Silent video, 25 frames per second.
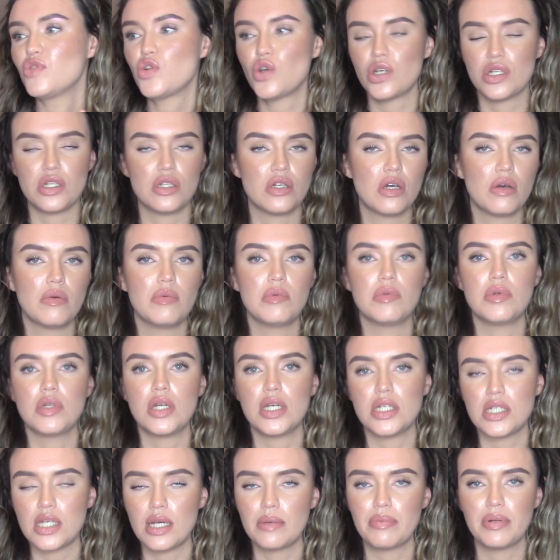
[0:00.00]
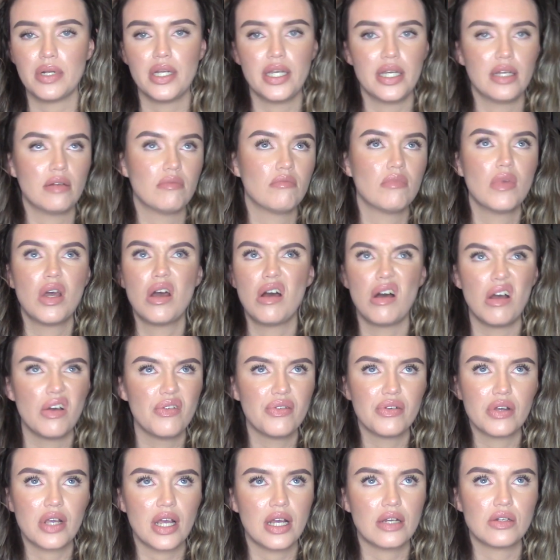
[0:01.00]
tretinoin, adapalene,
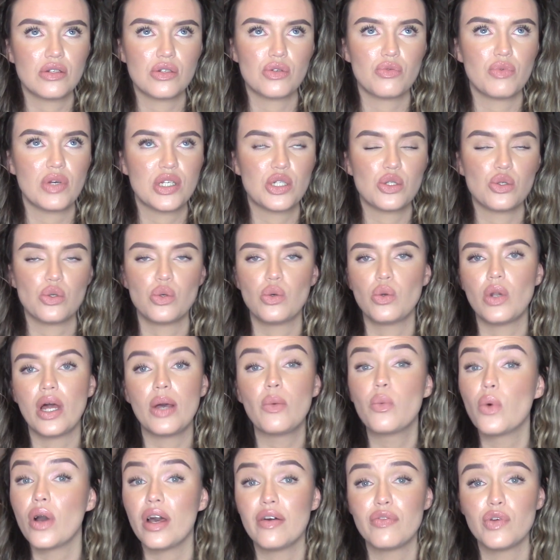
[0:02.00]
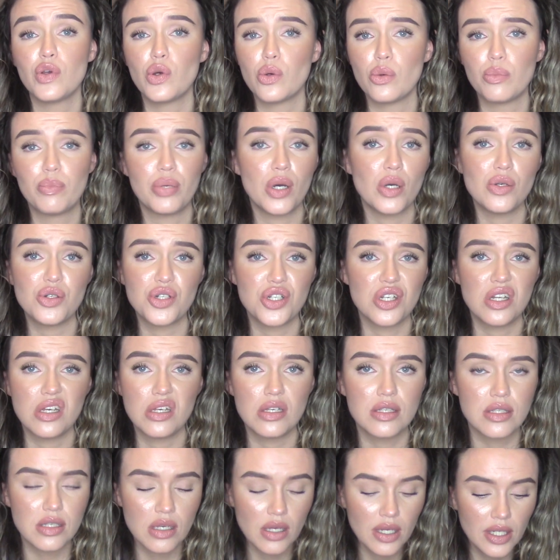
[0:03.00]
over-the-counter retinol, like whatever your potion
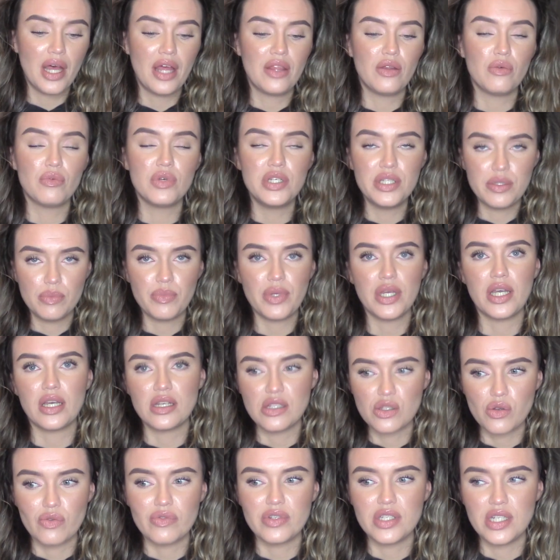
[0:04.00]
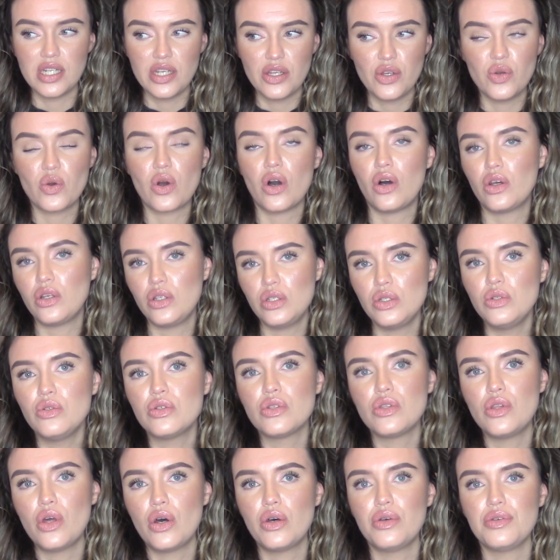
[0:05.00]
is. And the reason being is obviously you can't
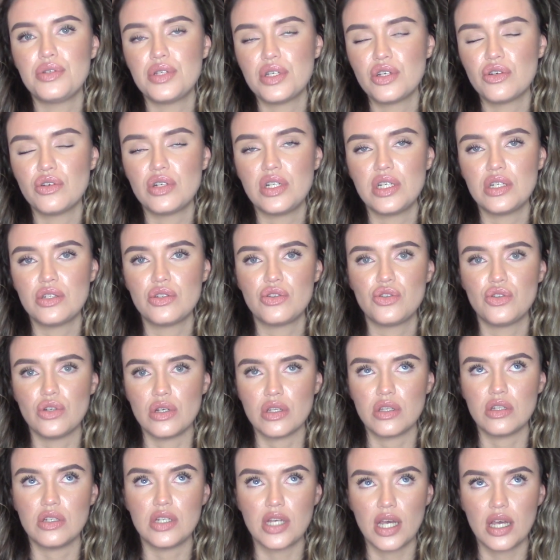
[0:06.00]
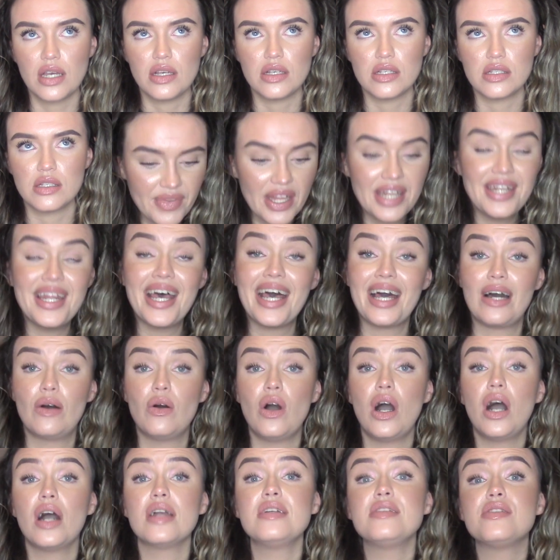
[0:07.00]
use those ingredients during the day. Now,
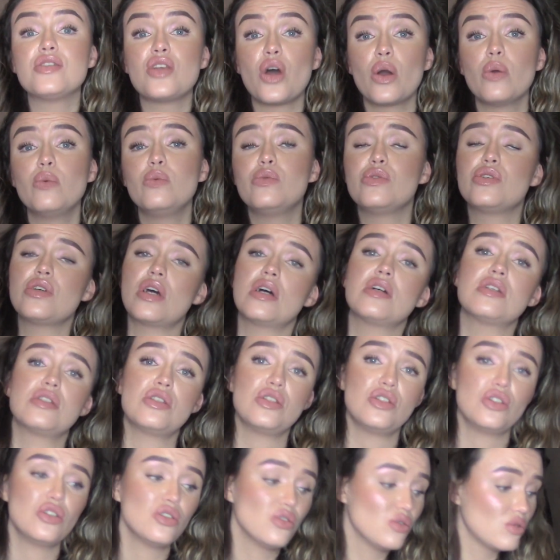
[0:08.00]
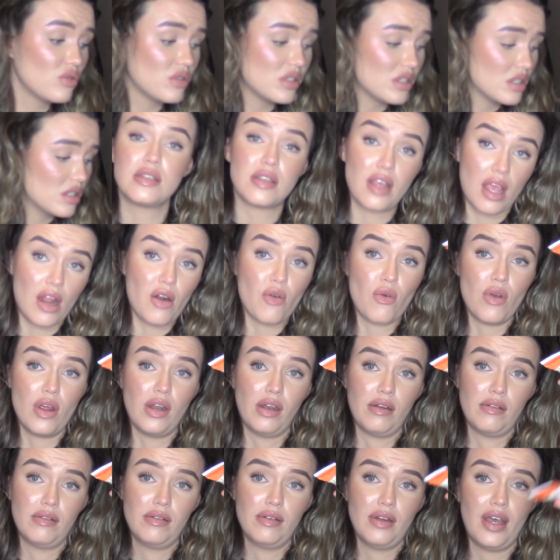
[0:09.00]
I don't just use Skinoren.
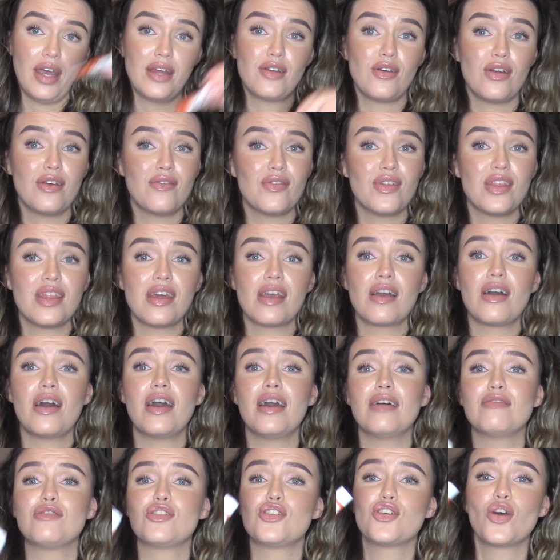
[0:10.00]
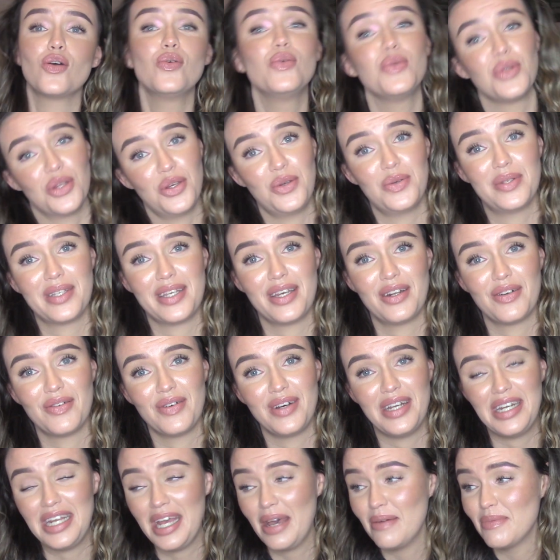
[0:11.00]
I don't even think I have shown you
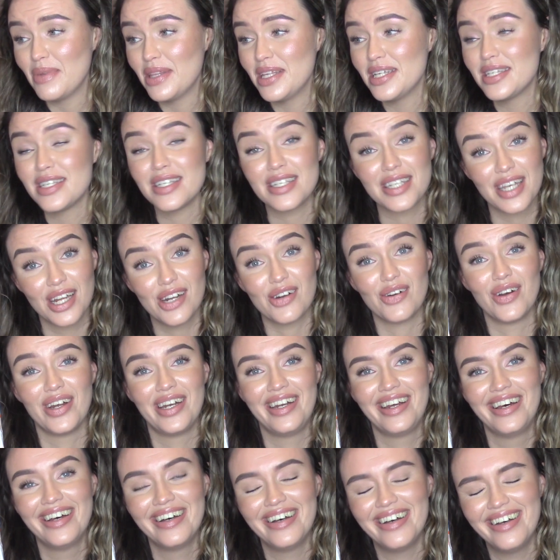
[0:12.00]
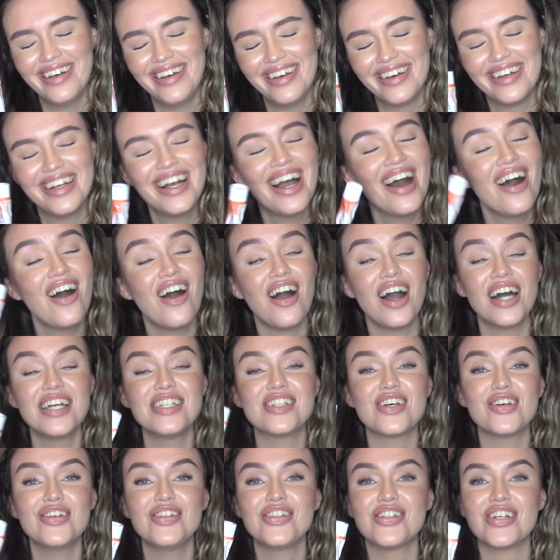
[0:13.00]
Skinoren yet, but this is Skinoren. I
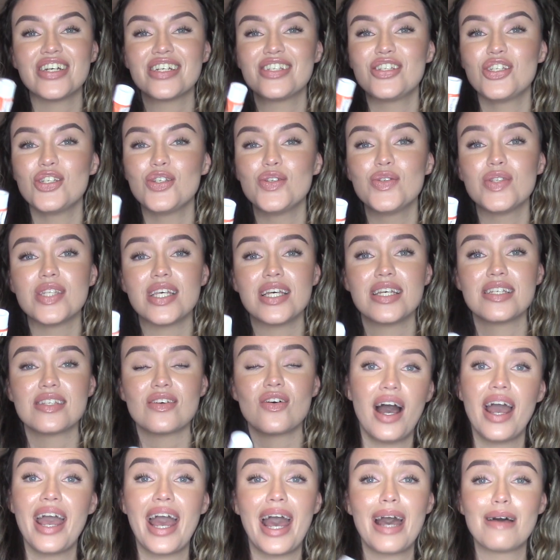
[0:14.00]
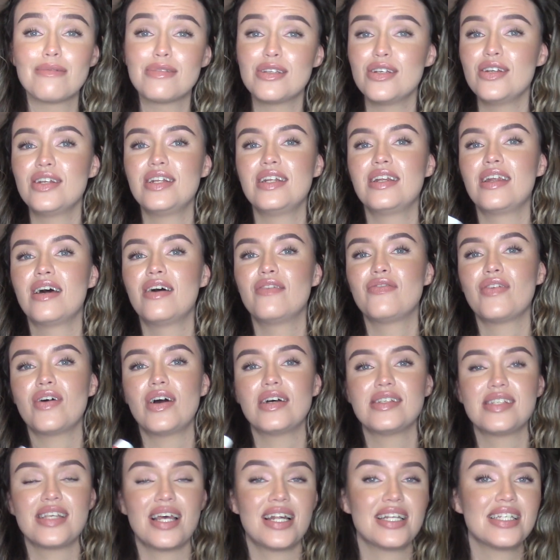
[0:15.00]
don't just use this. I absolutely love
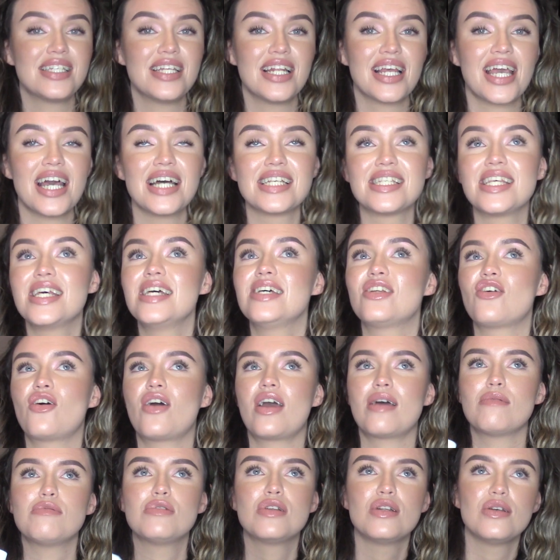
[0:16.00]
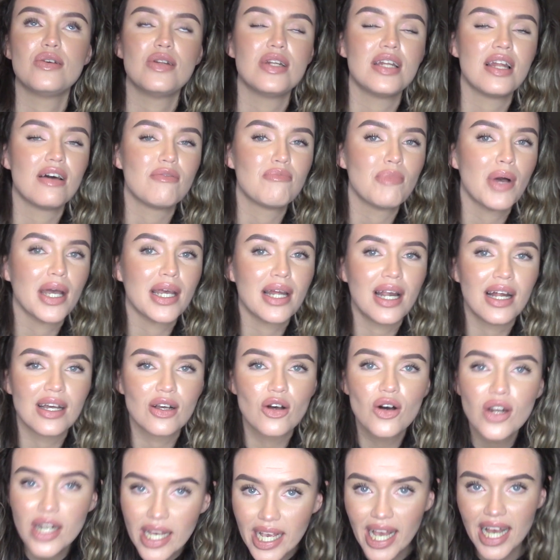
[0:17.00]
salicylic acid. I absolutely love my
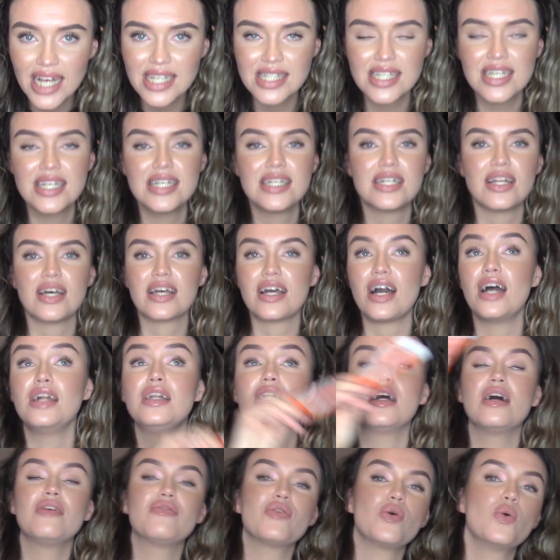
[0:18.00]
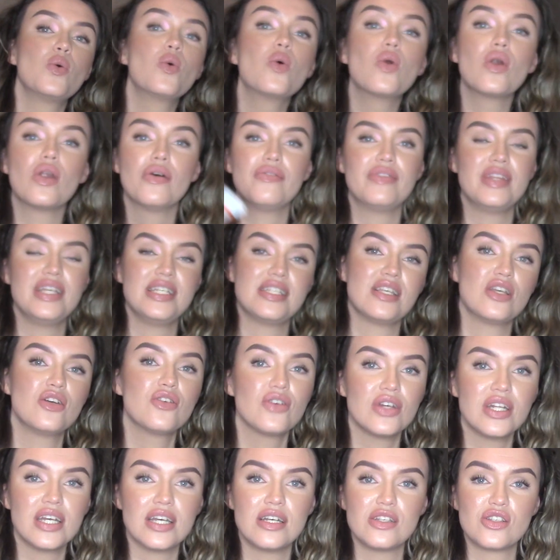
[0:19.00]
glycolic acid. Like, I love all of these
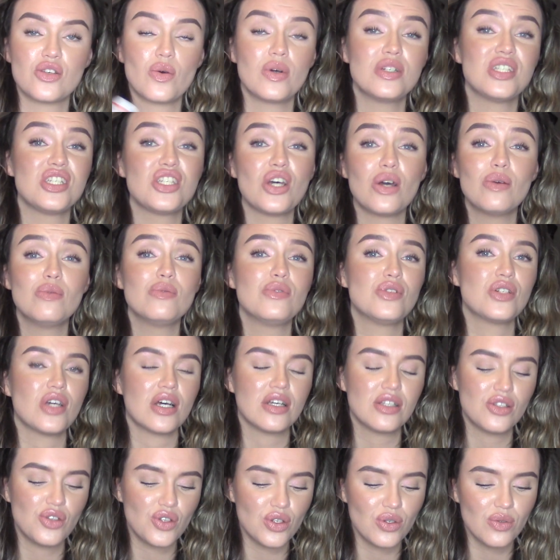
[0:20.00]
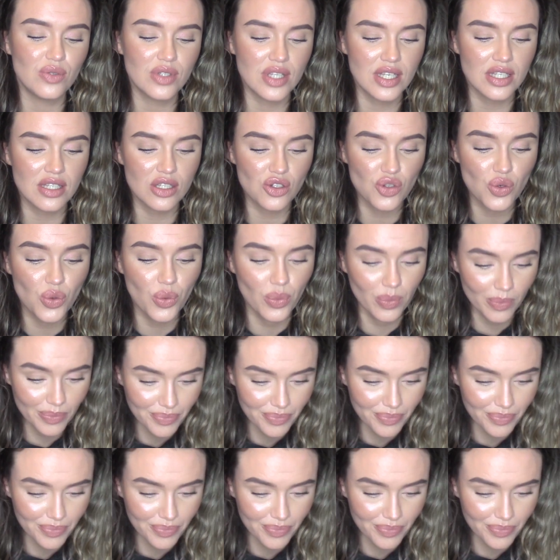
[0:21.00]
ingredients, so I don't just use this at all.